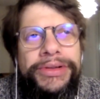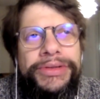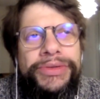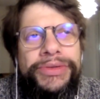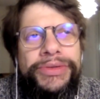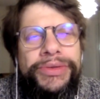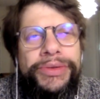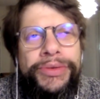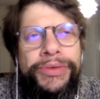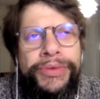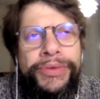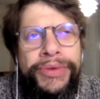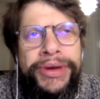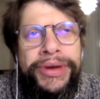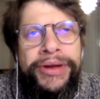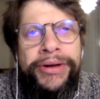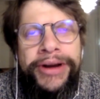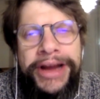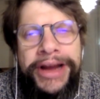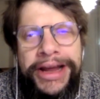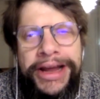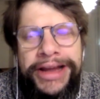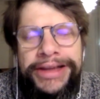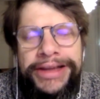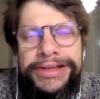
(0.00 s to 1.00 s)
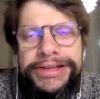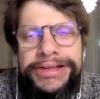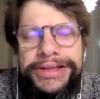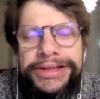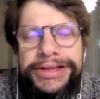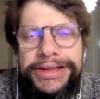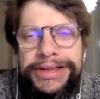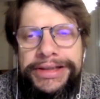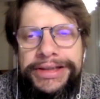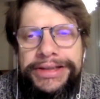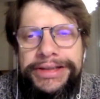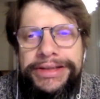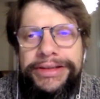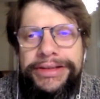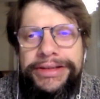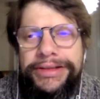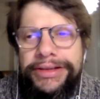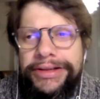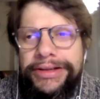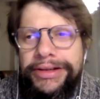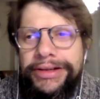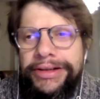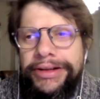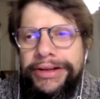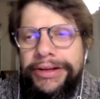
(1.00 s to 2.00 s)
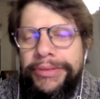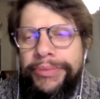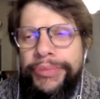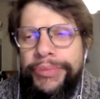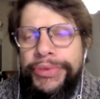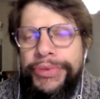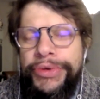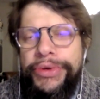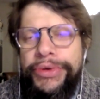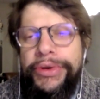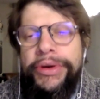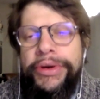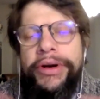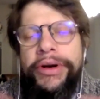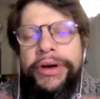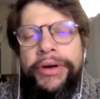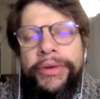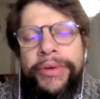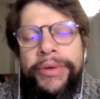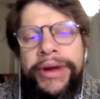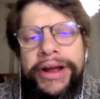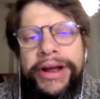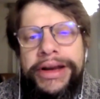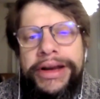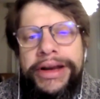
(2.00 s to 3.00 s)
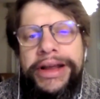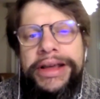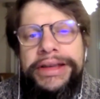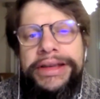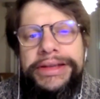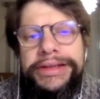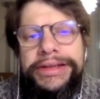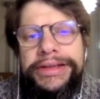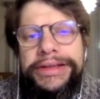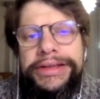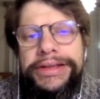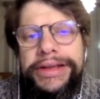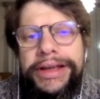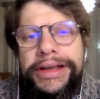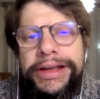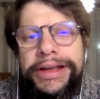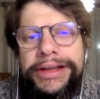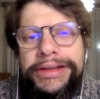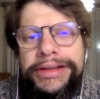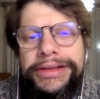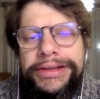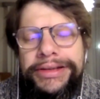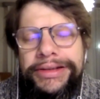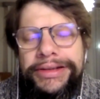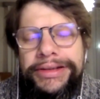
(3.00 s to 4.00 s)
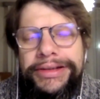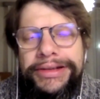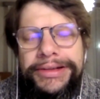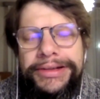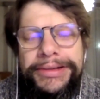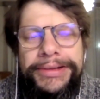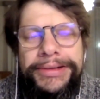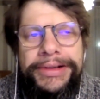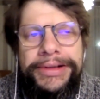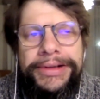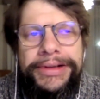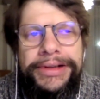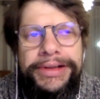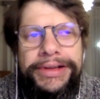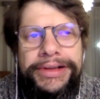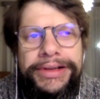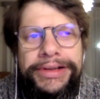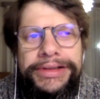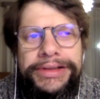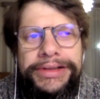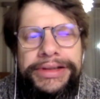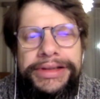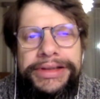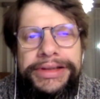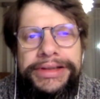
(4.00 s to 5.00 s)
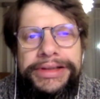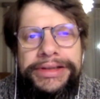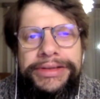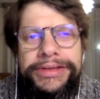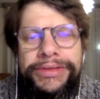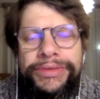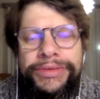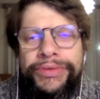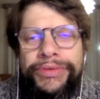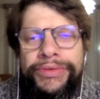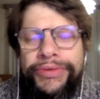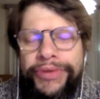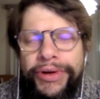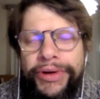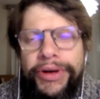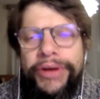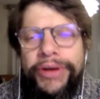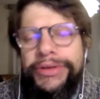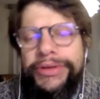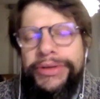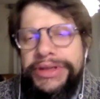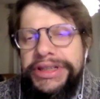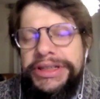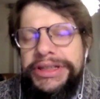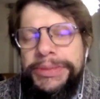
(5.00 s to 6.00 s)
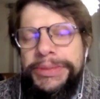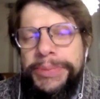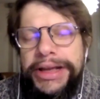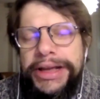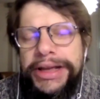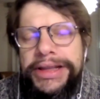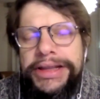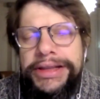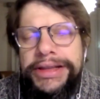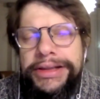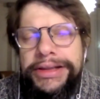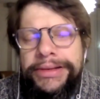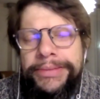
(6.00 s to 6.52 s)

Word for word: to realize this uh, pure awareness and uh, this to follow this path